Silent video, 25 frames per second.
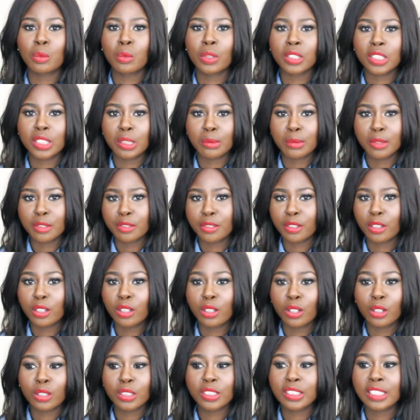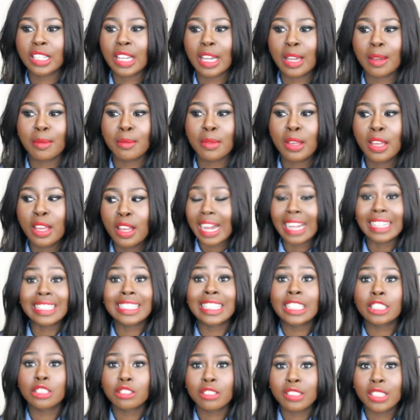been watching me for a long time,
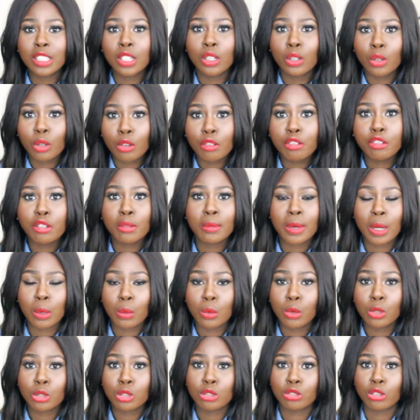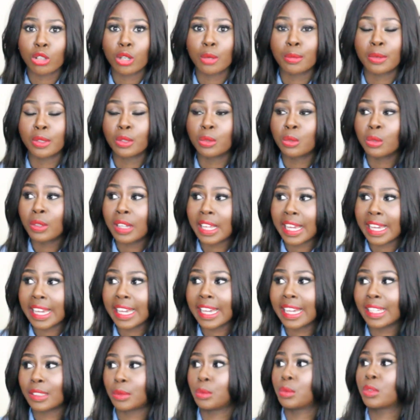I'd literally looked through my wardrobe and all I
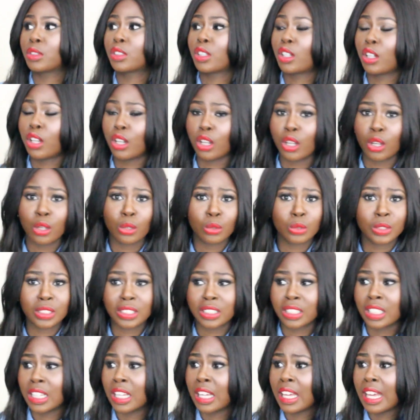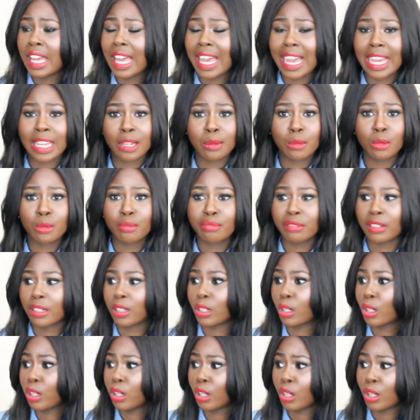had was clothes, animal
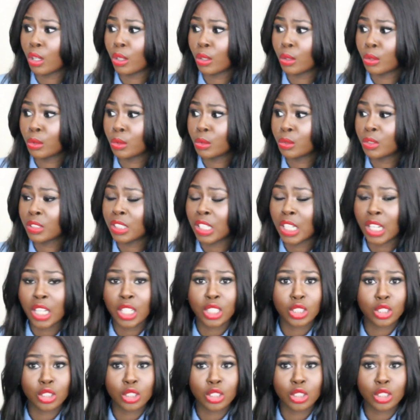print clothes,